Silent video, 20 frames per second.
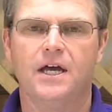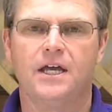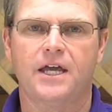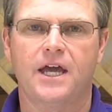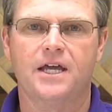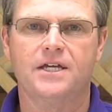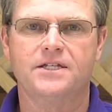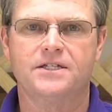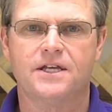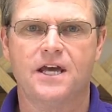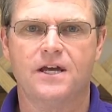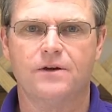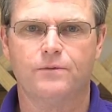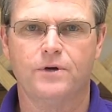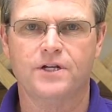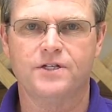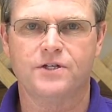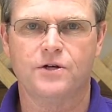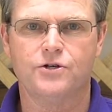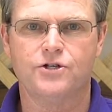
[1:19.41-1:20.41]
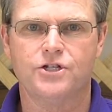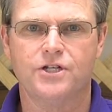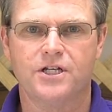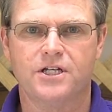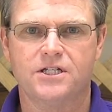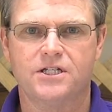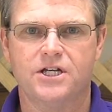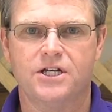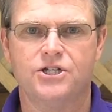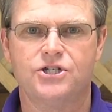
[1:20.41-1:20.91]
K-State Research and
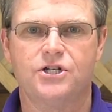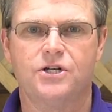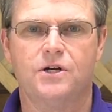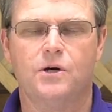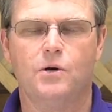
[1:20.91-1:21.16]
Extension and